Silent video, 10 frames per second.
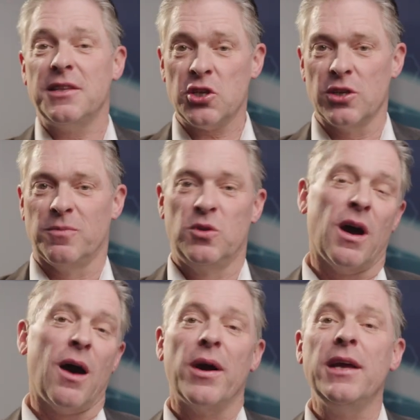addition
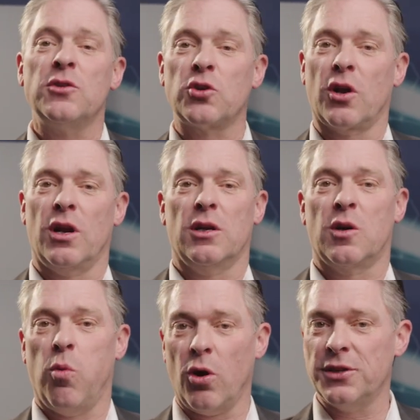to our internal
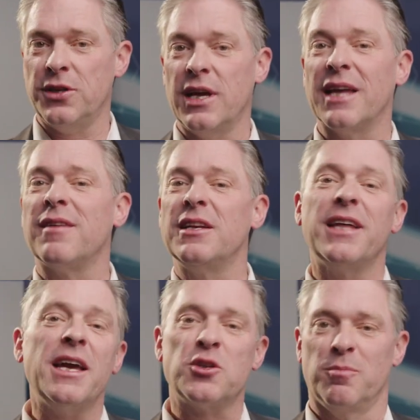quality and
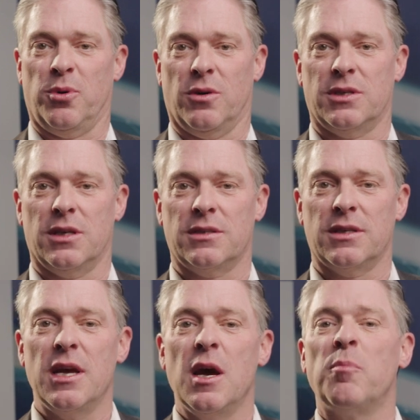validation process,